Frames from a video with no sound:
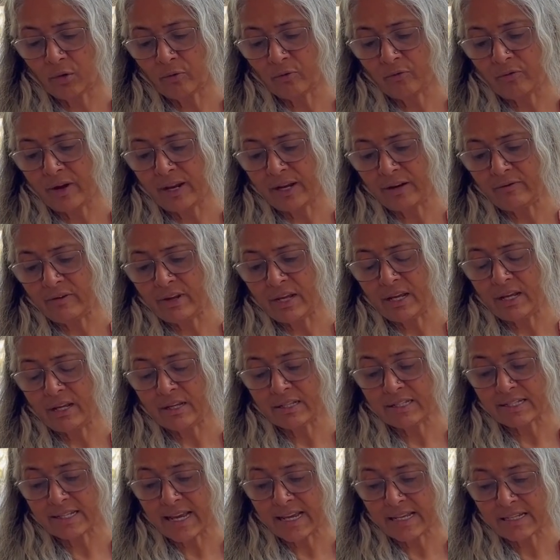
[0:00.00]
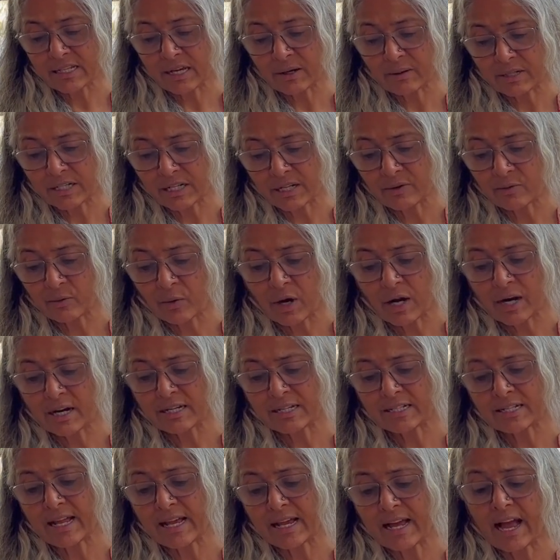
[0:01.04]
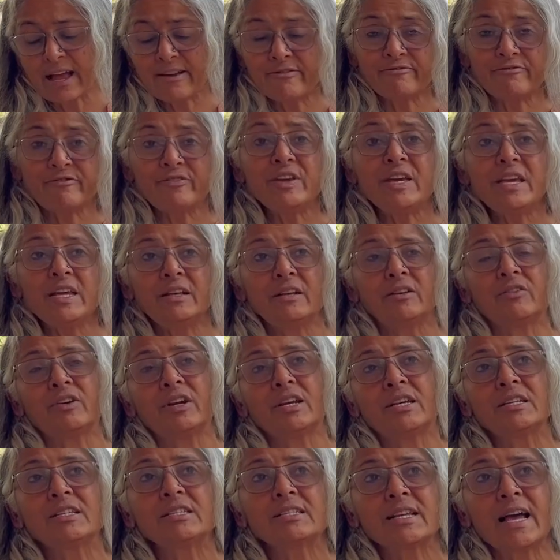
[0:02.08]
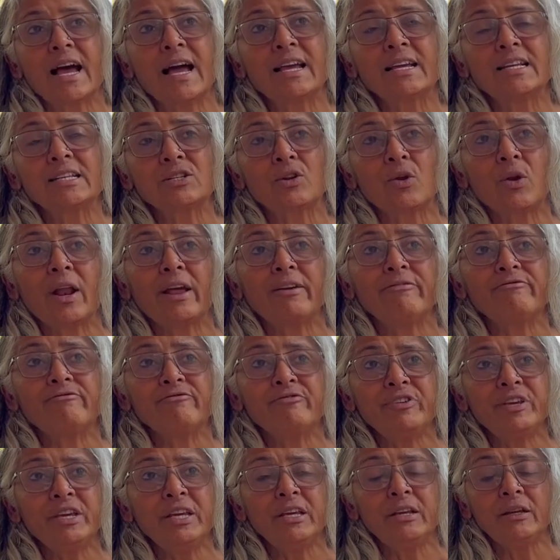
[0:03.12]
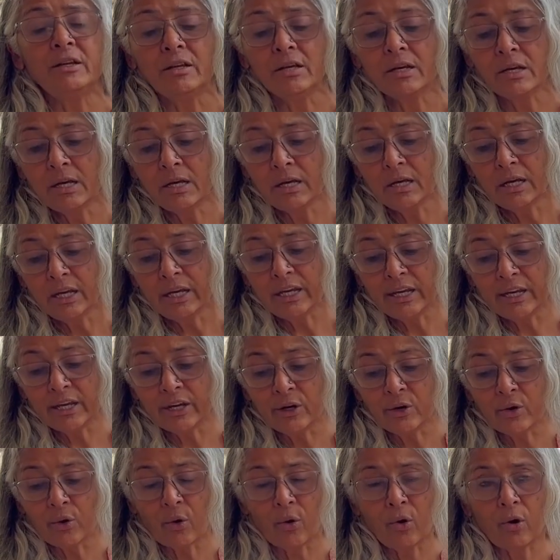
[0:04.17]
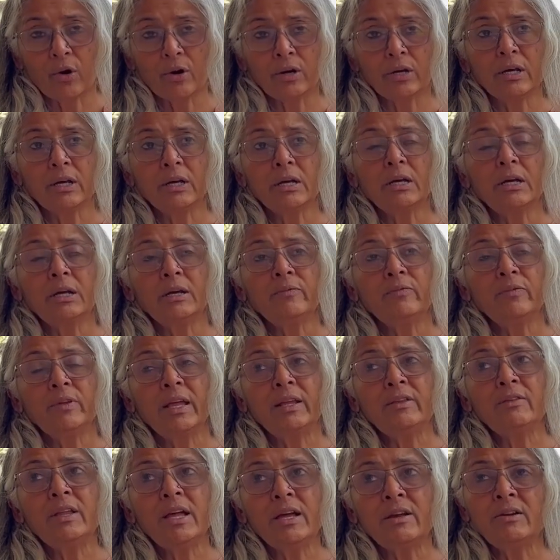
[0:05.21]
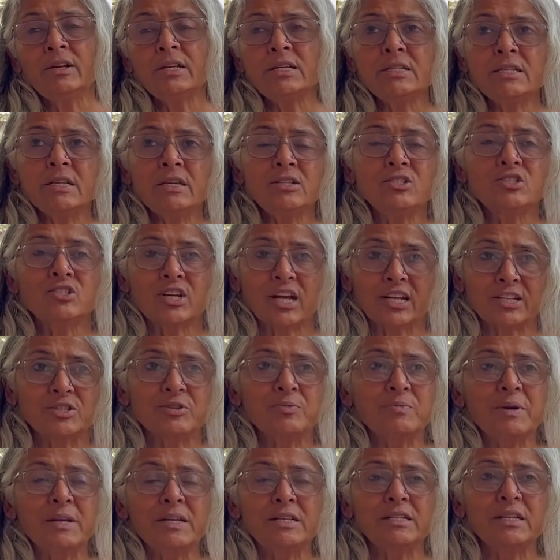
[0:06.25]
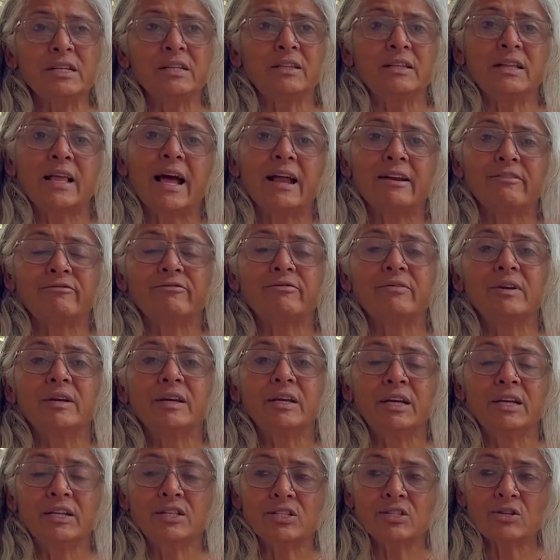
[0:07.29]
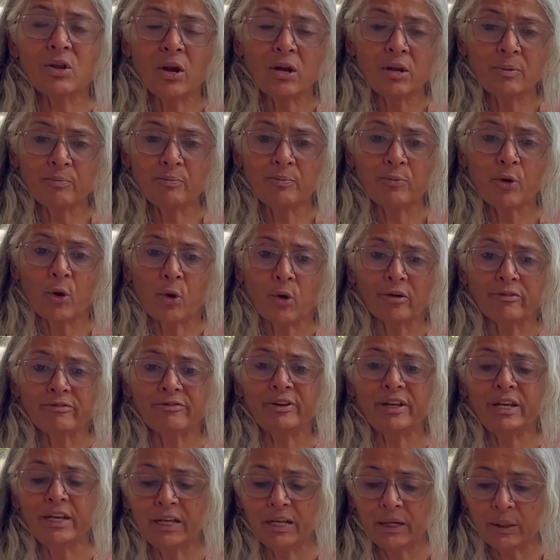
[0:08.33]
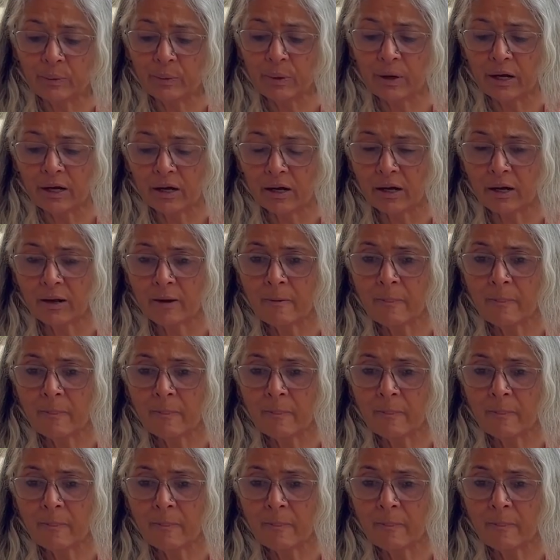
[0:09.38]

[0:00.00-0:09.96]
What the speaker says: when we say certain words like I feel criticized or I feel ignored, then there is a judgment in that. It's not a pure feeling word.